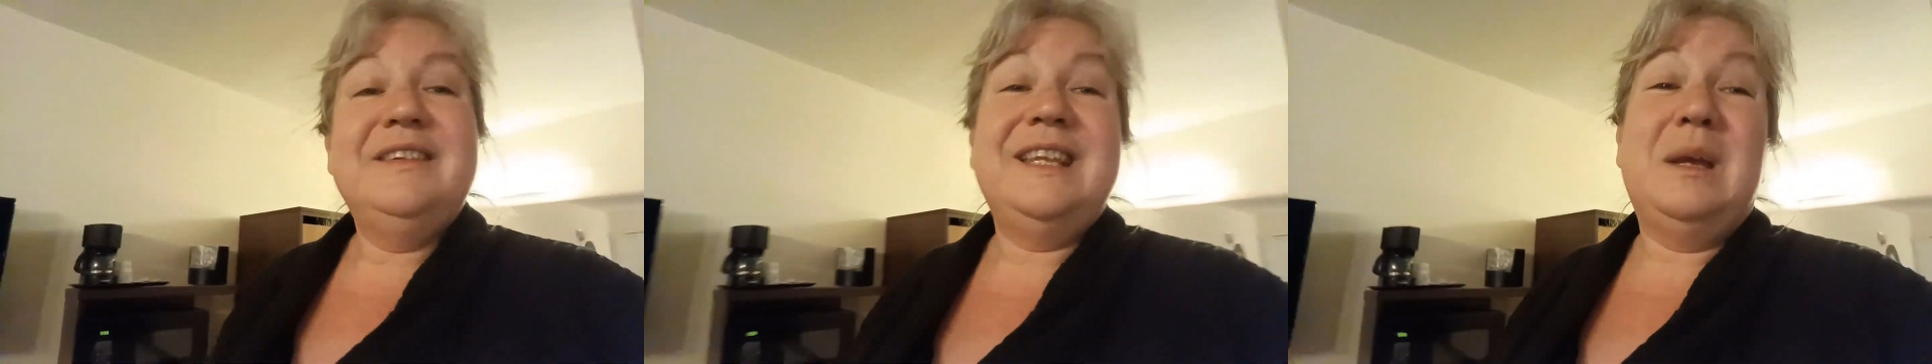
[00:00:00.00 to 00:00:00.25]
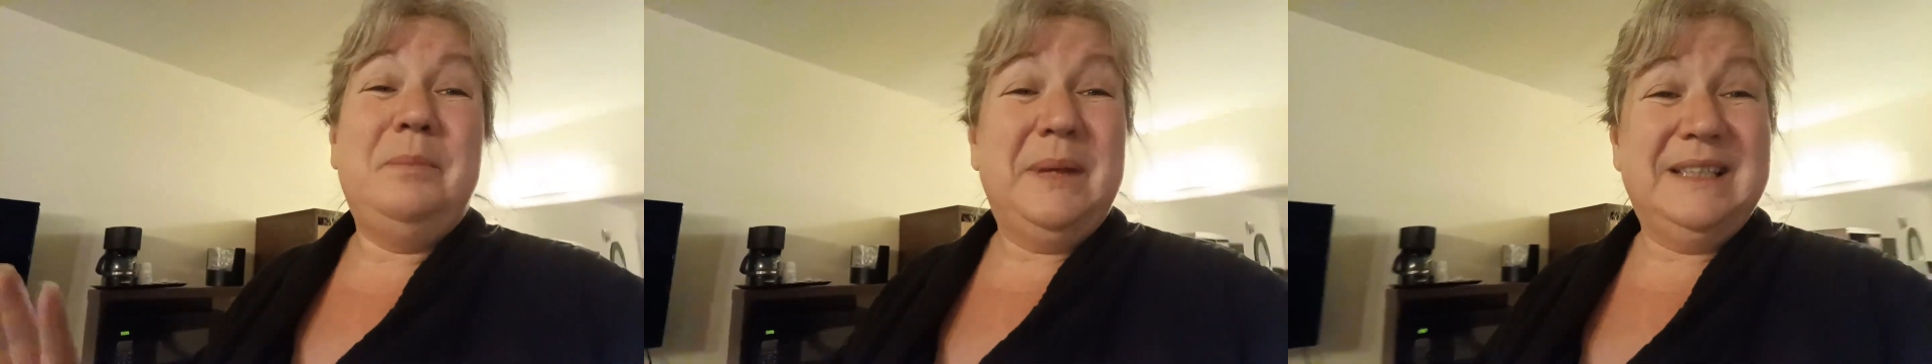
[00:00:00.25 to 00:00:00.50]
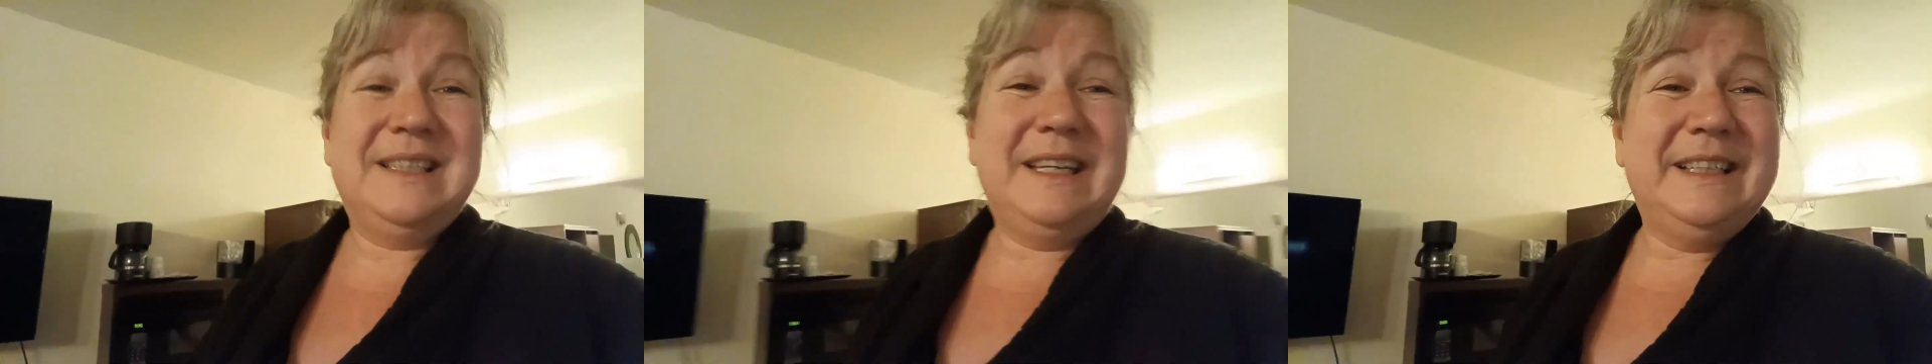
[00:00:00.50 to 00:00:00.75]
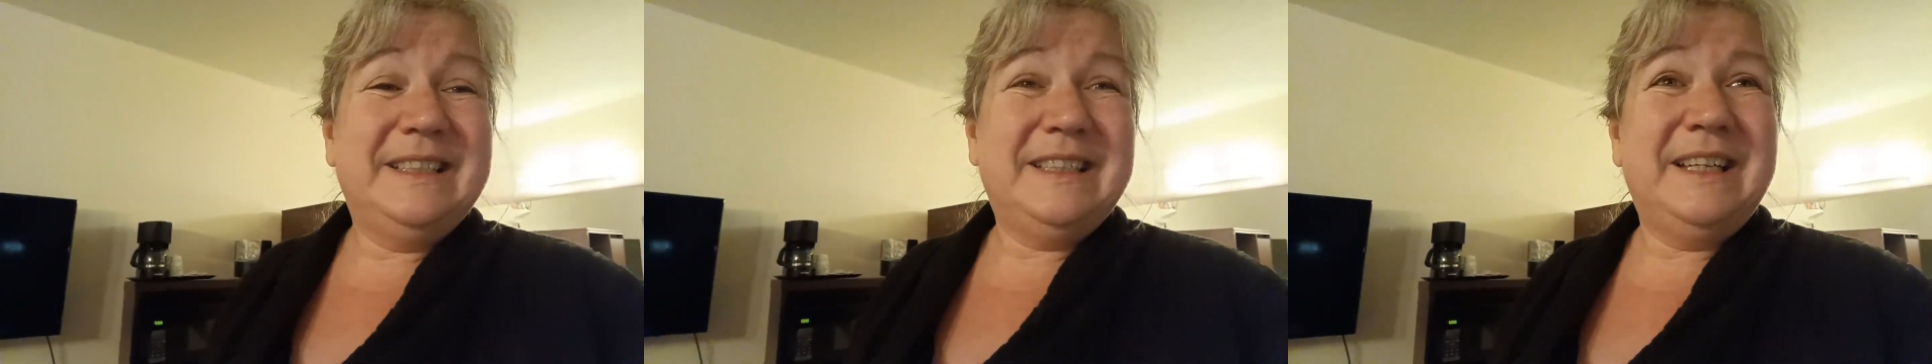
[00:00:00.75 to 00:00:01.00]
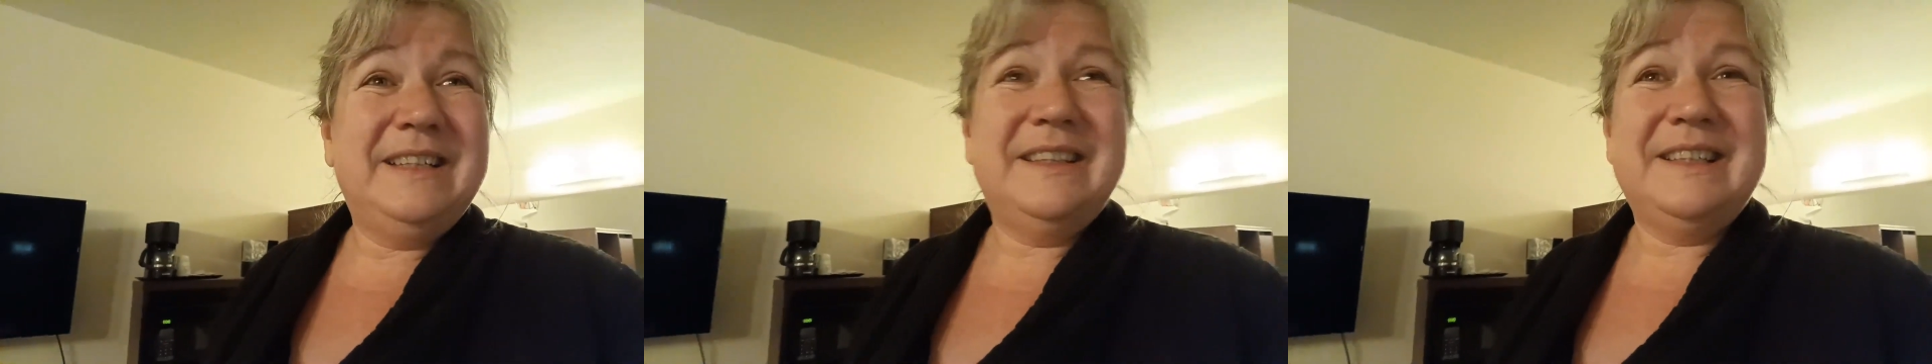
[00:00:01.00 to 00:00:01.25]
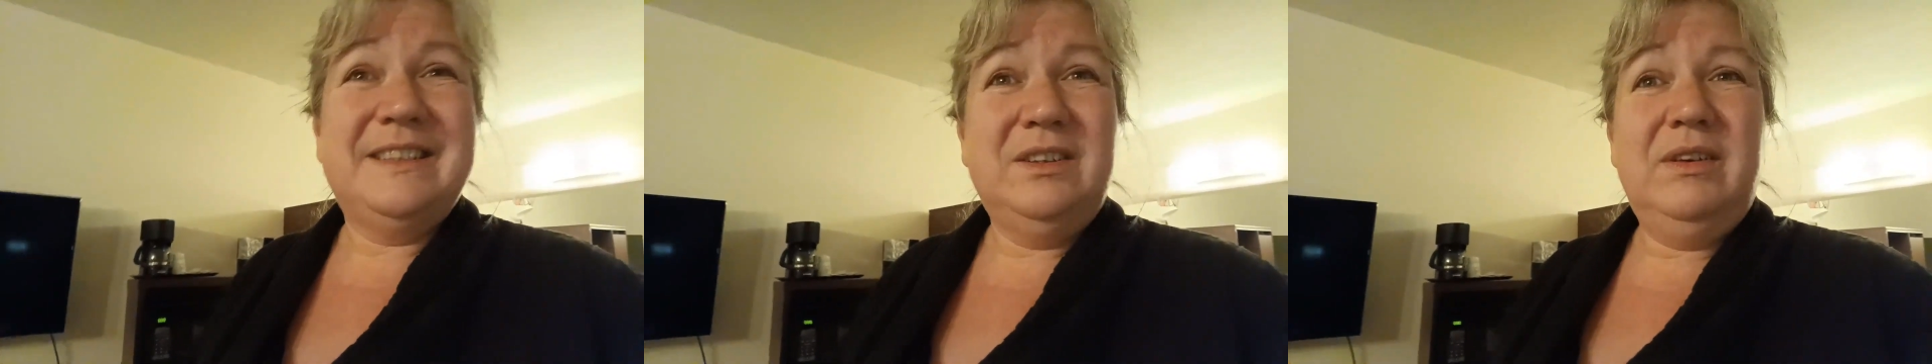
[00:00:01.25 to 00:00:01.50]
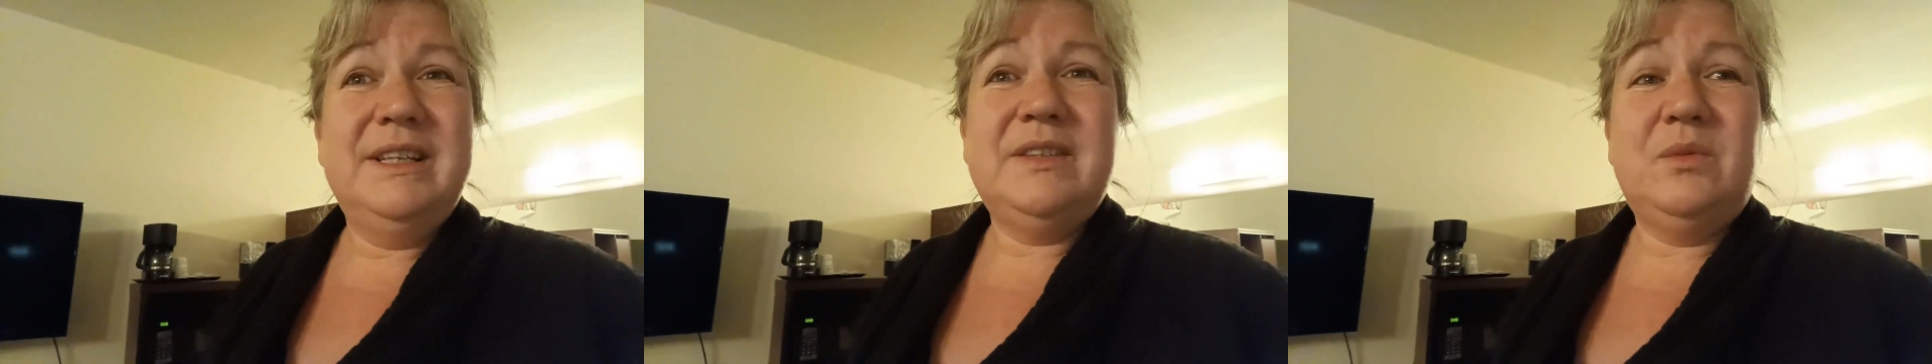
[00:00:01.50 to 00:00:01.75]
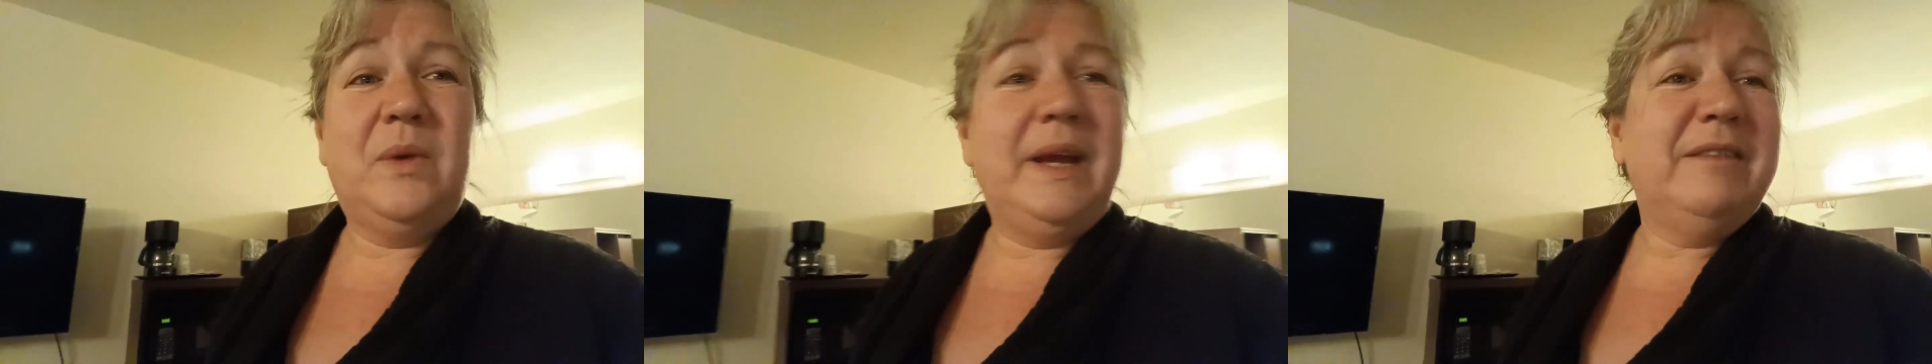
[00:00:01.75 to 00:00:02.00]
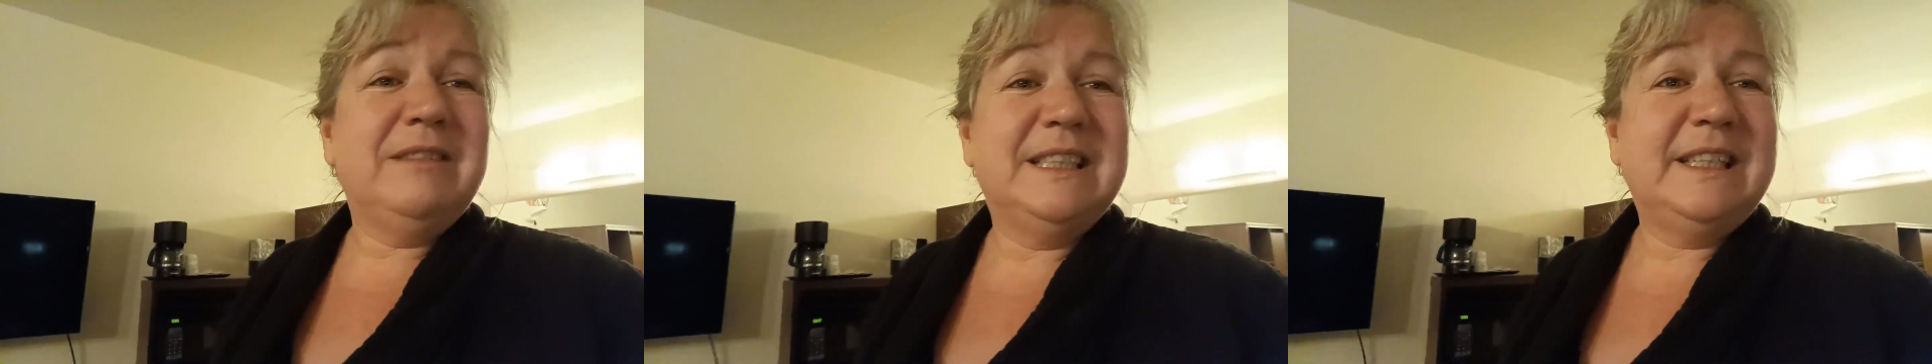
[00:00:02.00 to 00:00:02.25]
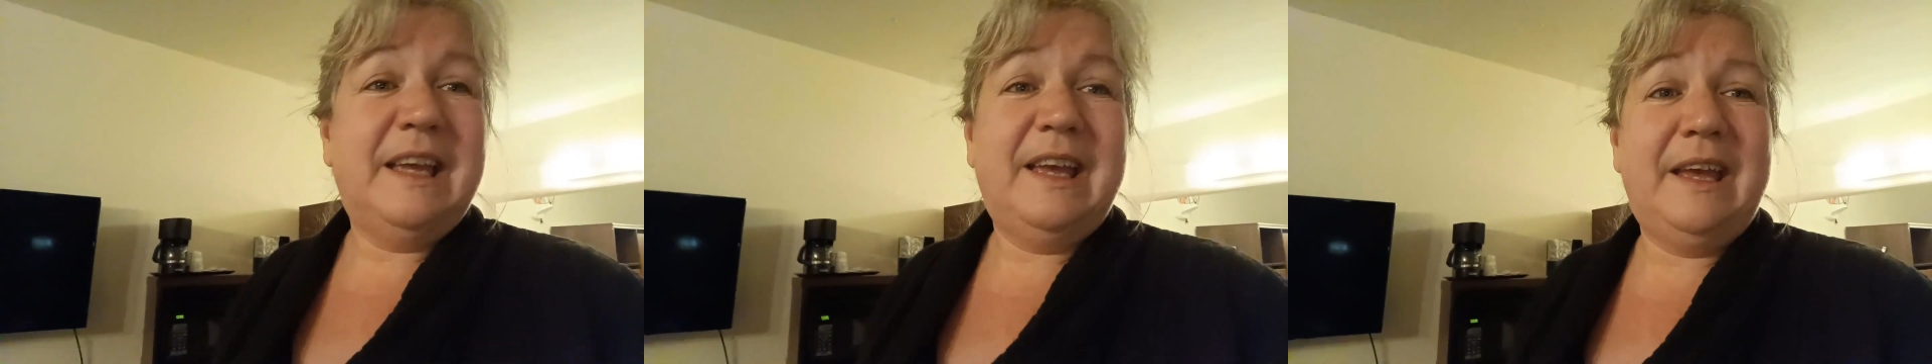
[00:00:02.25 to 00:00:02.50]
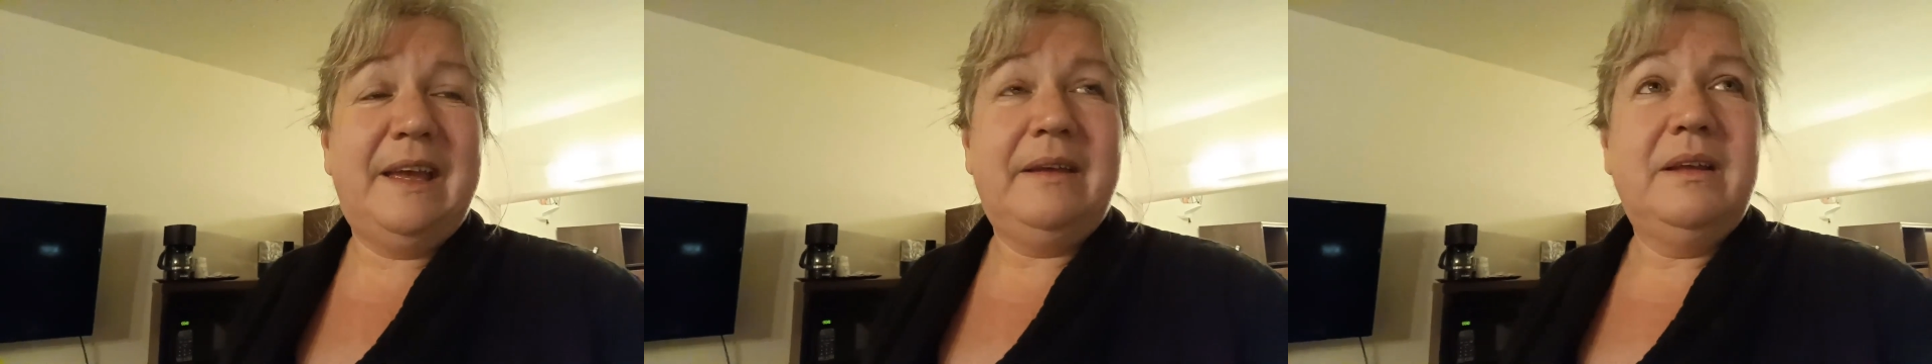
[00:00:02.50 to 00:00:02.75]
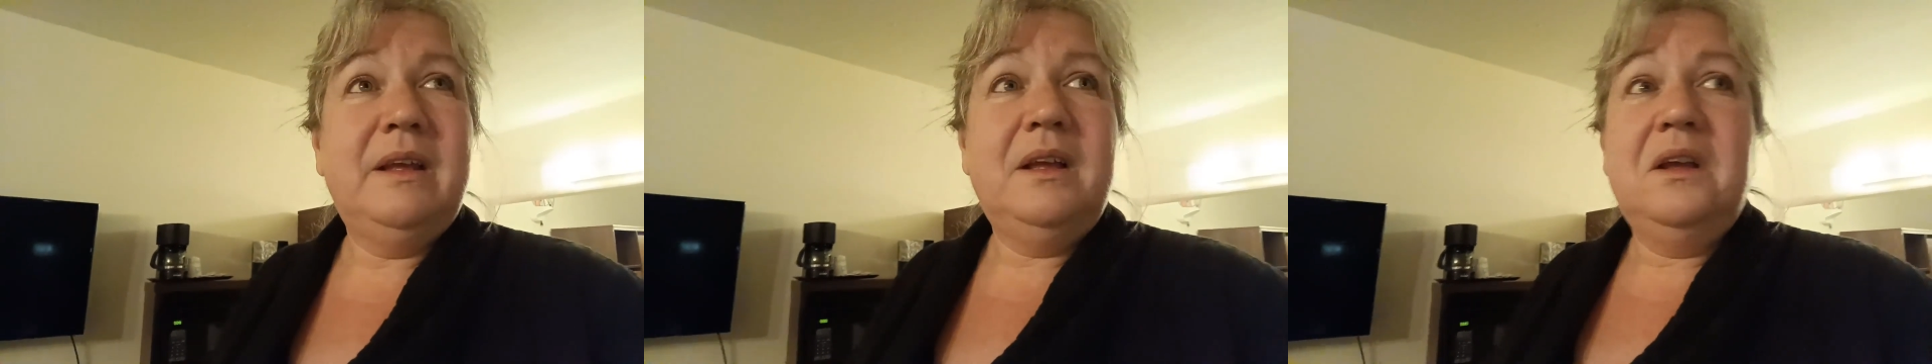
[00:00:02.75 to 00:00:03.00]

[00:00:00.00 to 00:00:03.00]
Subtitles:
they're a bit dated, there's signs of wear and tear,